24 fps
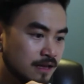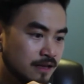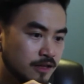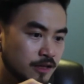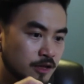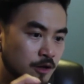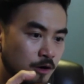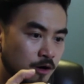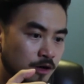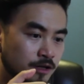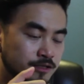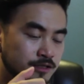
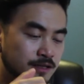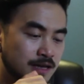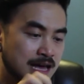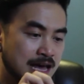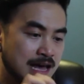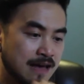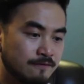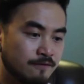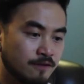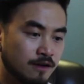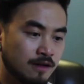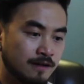you also
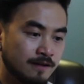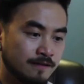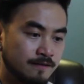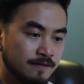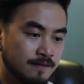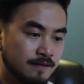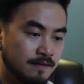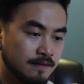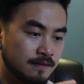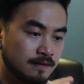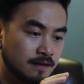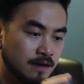have all
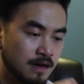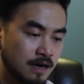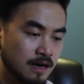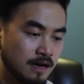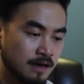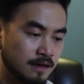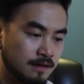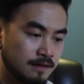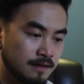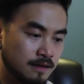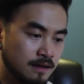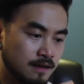
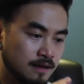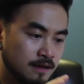uh,